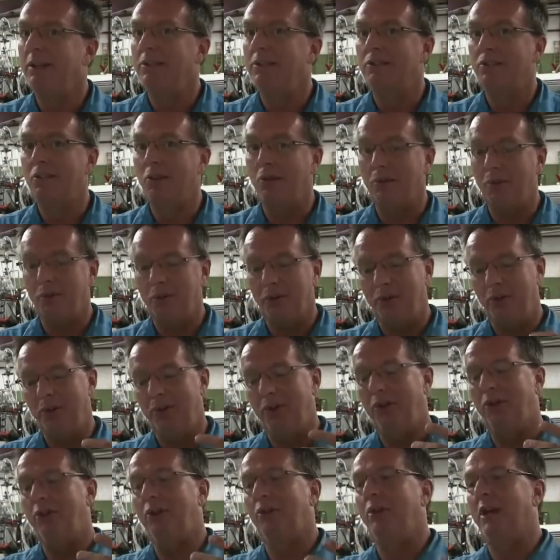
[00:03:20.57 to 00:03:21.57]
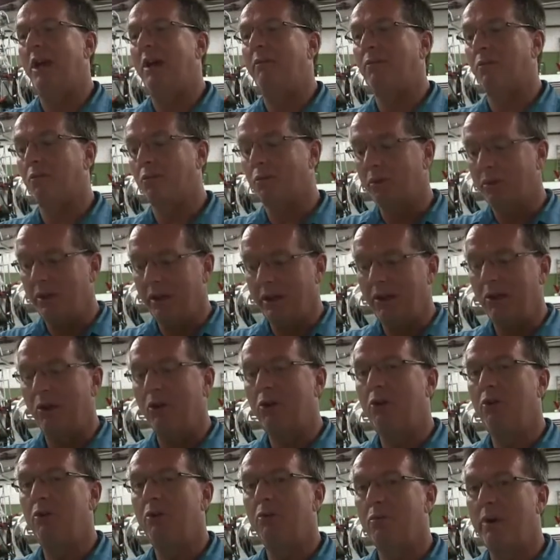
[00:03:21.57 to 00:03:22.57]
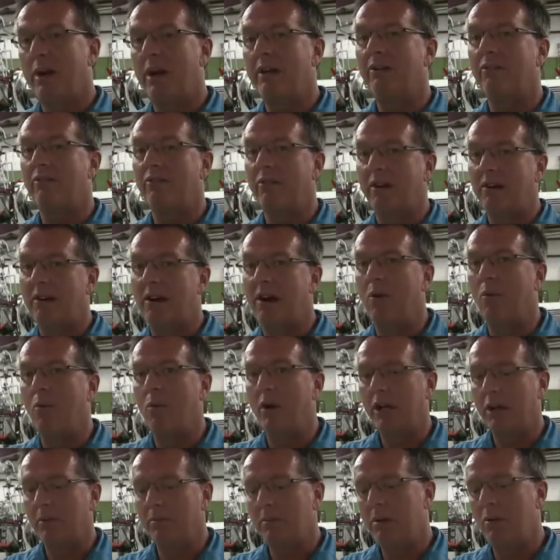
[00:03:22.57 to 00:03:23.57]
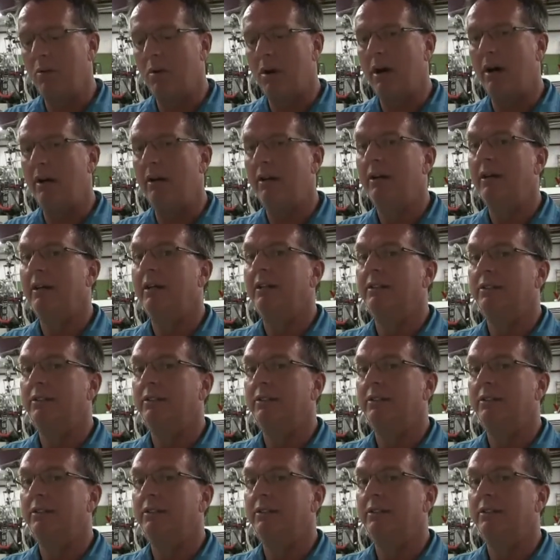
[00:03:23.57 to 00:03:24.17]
So you have to really go through the reg to figure out what can be what.